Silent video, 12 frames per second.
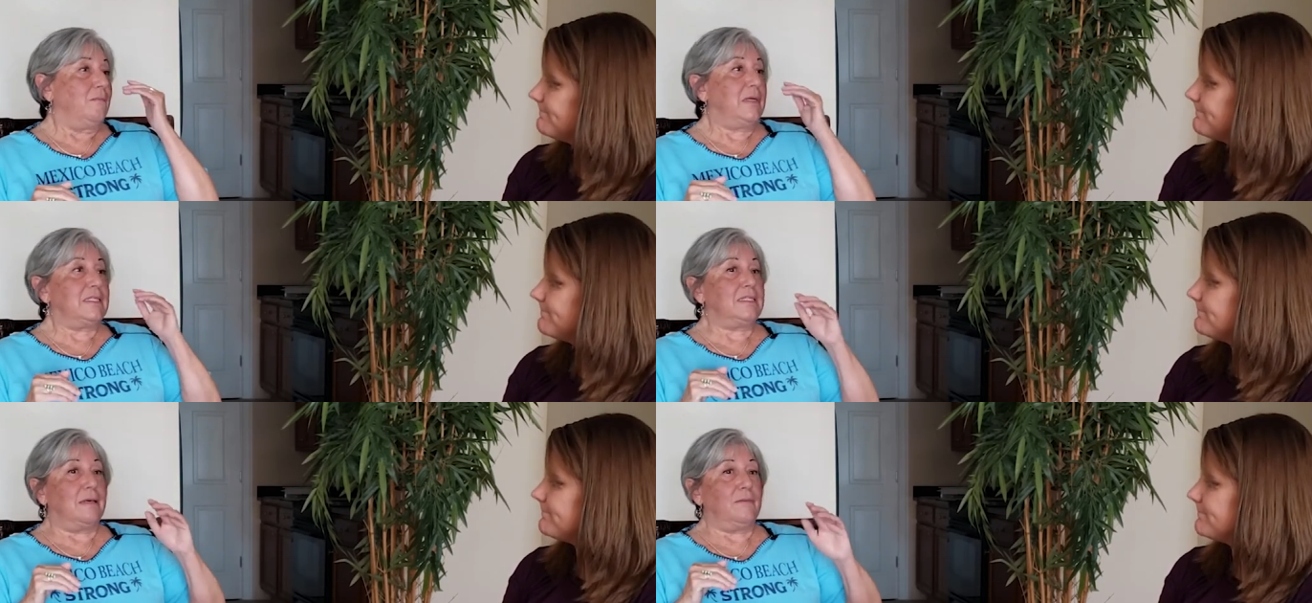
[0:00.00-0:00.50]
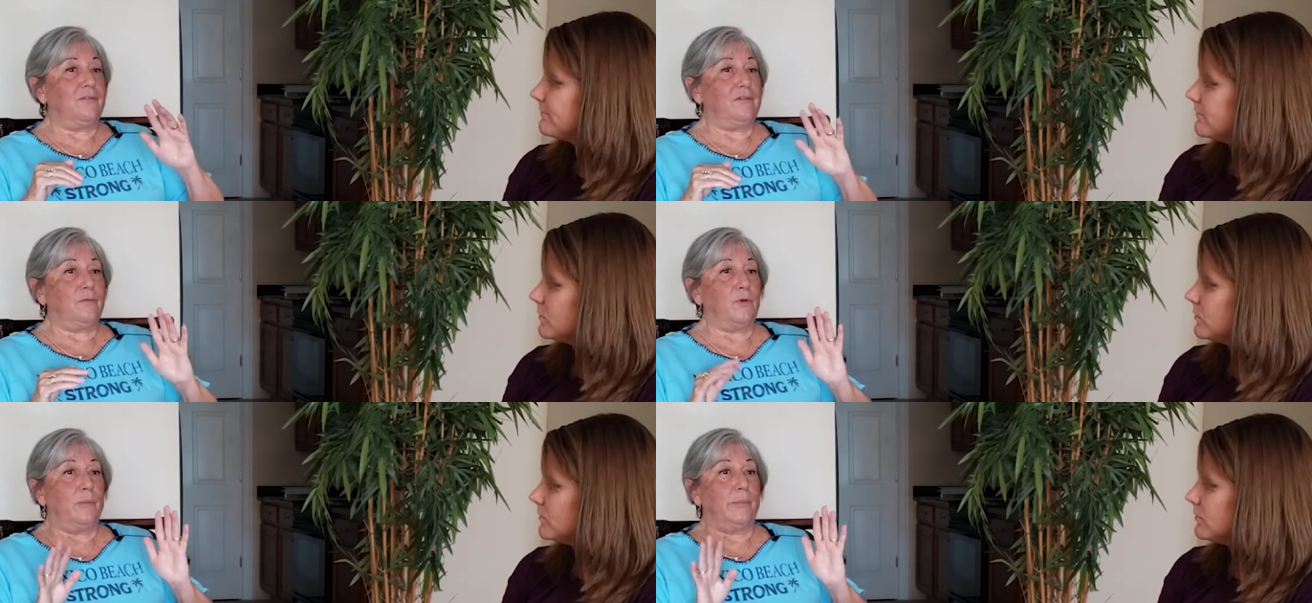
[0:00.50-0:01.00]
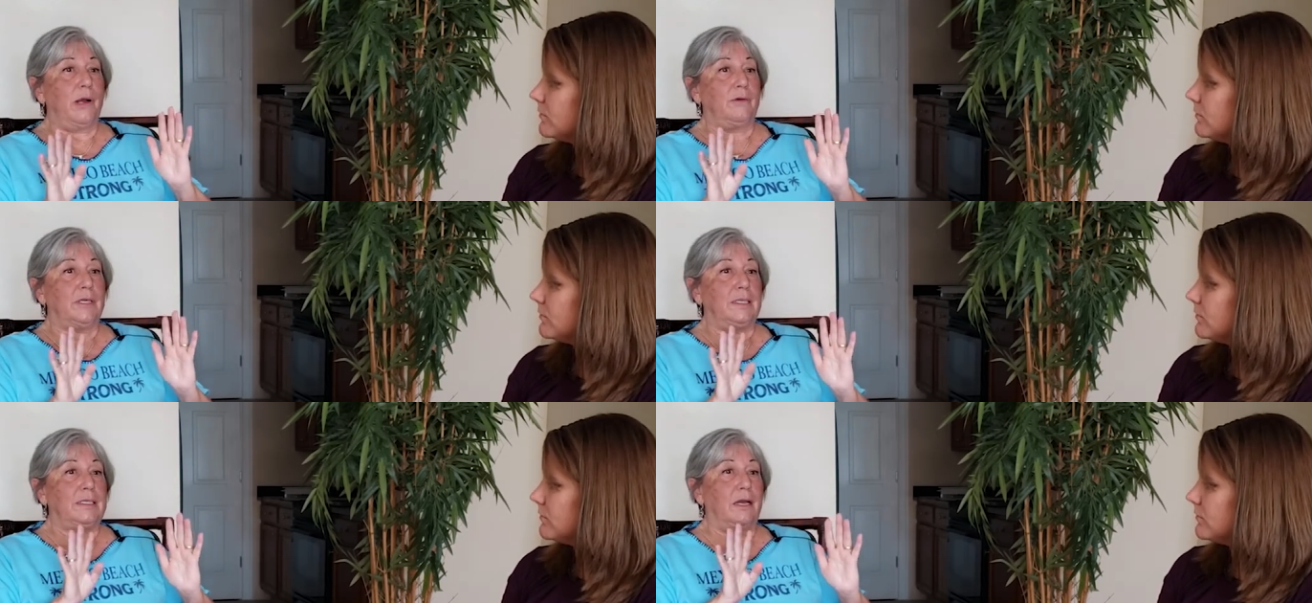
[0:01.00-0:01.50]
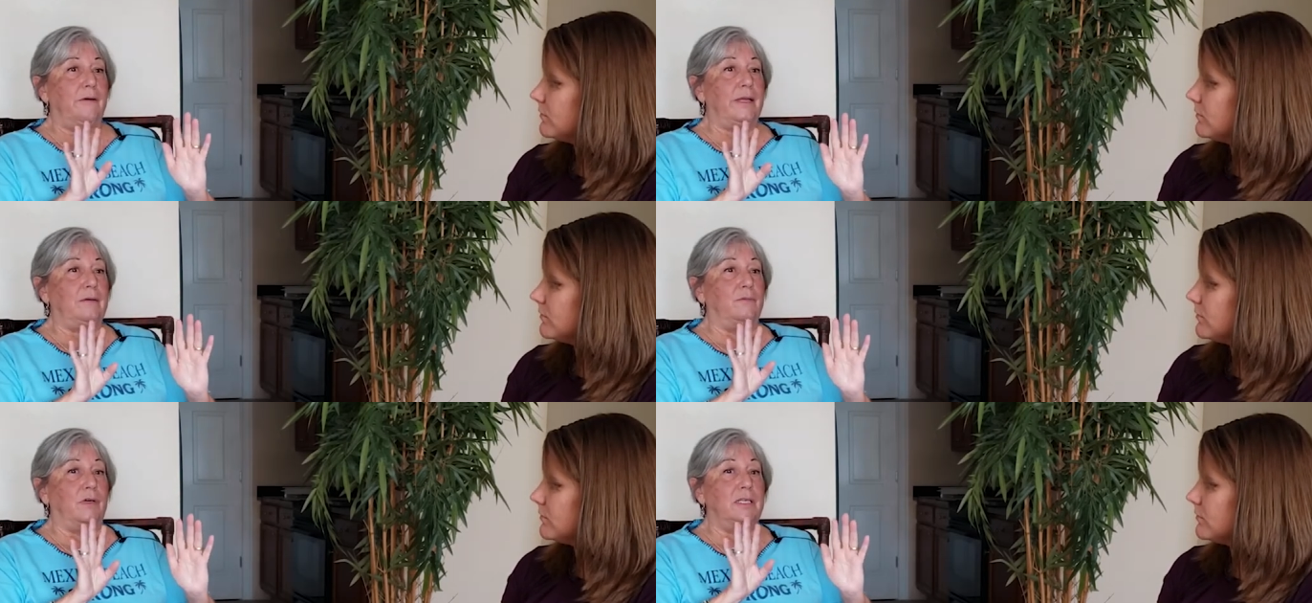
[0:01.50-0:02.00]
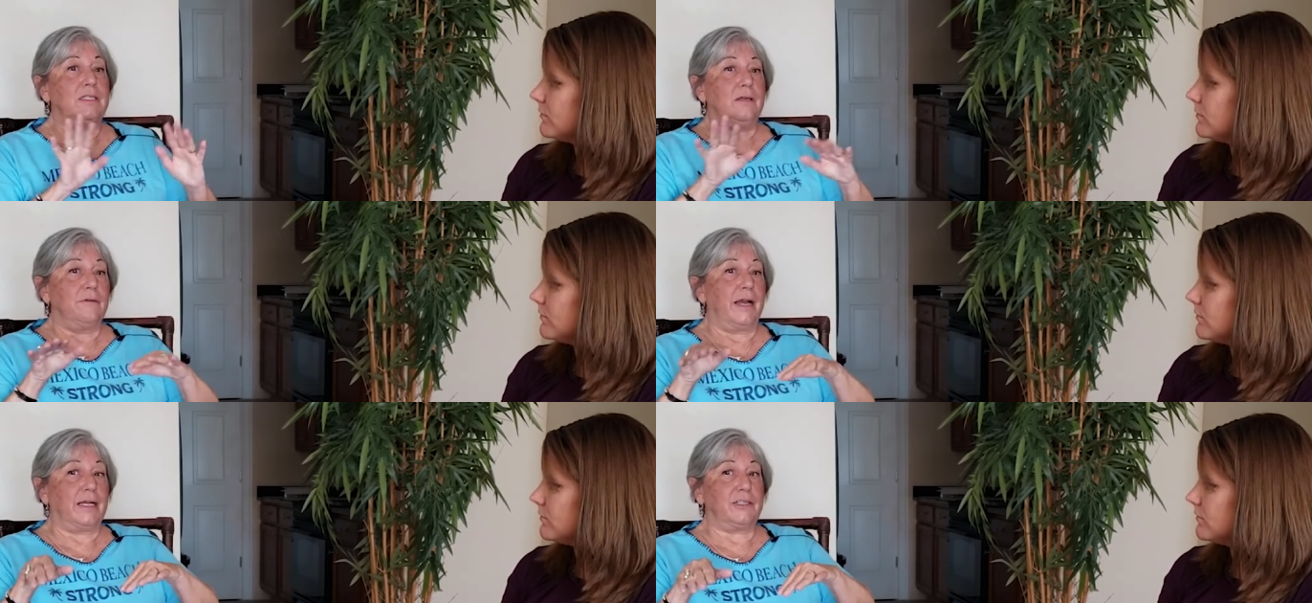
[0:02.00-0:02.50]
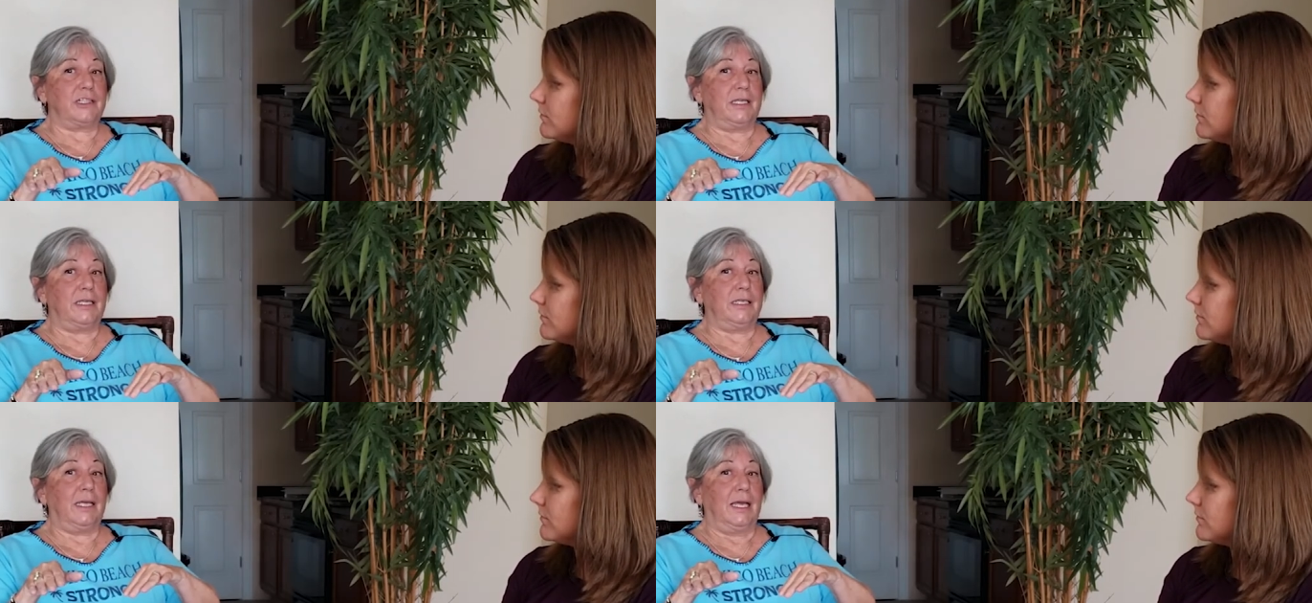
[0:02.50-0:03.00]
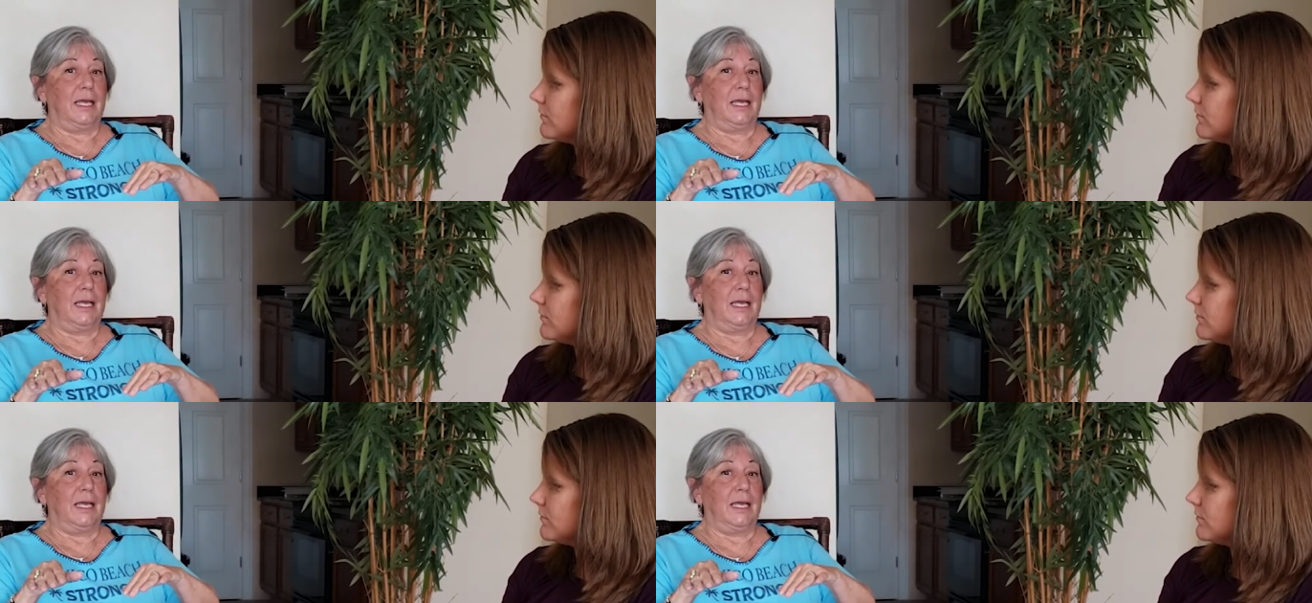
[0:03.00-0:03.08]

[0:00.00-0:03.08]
Speaker 1: but some of them were broken going one direction.